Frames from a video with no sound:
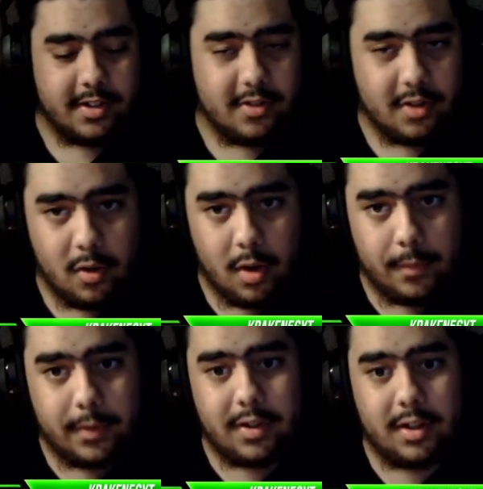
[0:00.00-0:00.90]
so
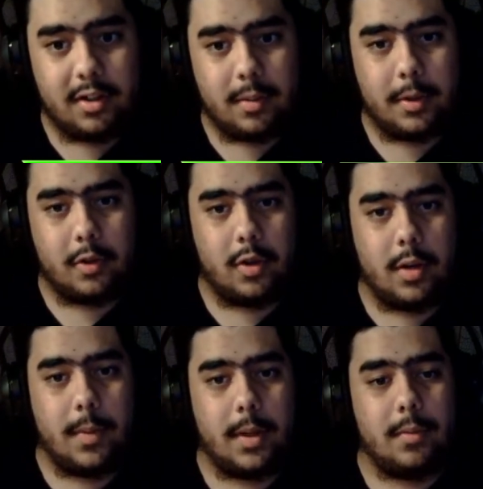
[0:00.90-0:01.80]
obviously because I'm in
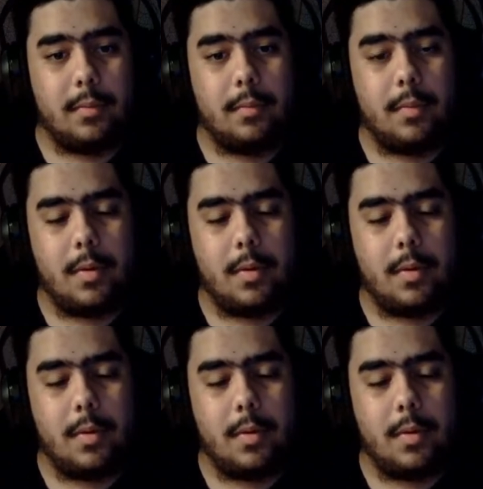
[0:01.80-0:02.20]
creative I can